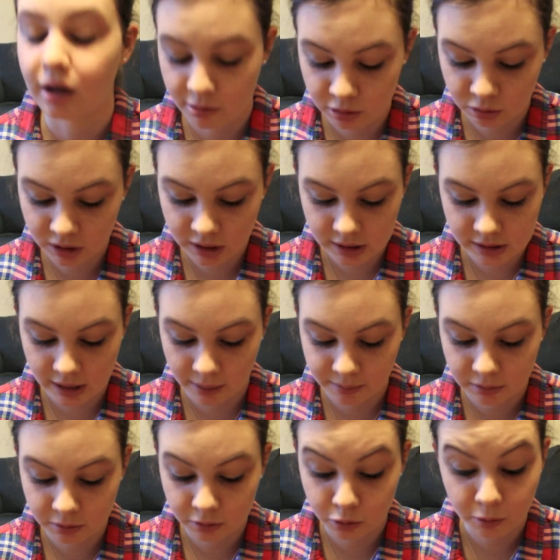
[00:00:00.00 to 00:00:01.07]
was really
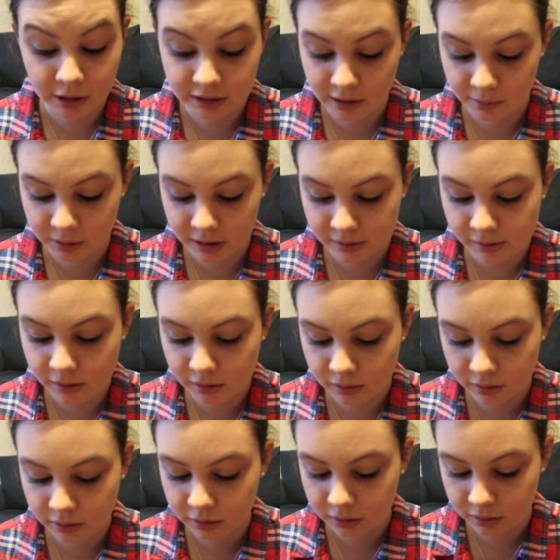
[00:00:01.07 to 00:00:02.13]
skeptical because I'm like,
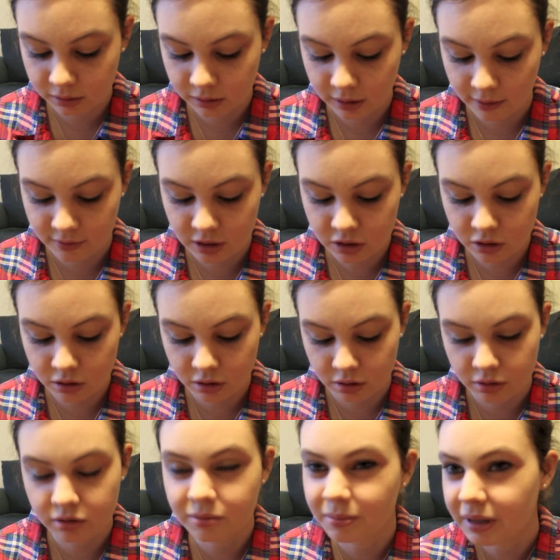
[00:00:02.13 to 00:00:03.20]
they've just
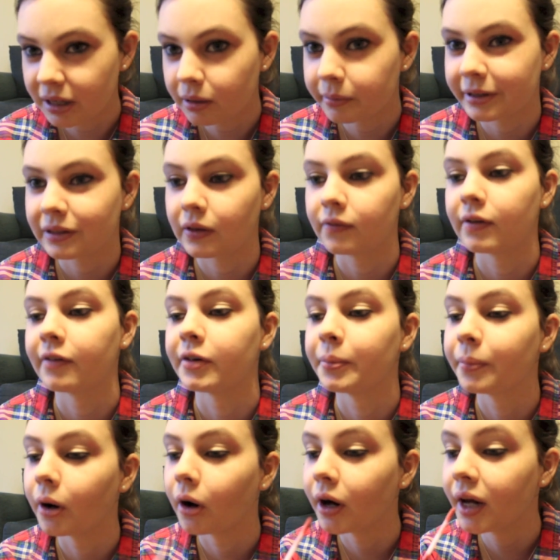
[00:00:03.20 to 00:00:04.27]
used makeup, like they've never
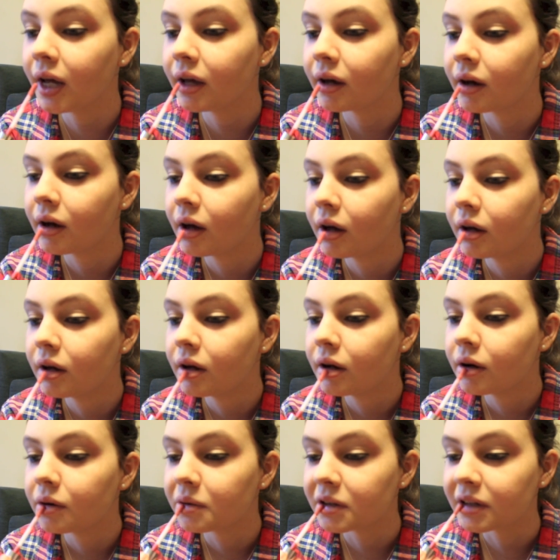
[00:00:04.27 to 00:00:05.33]
bought it
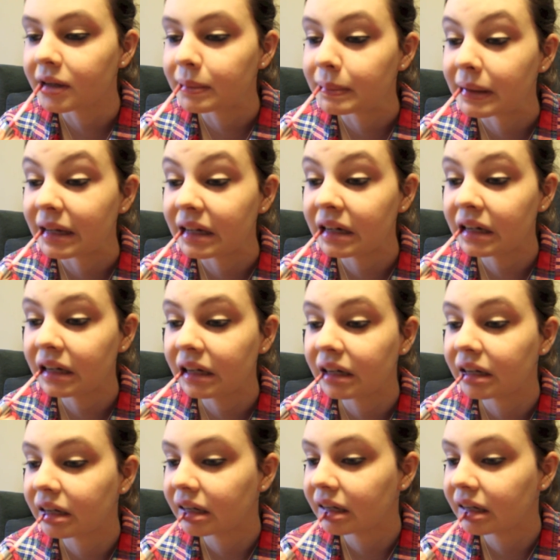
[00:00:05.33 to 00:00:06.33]
or like made it.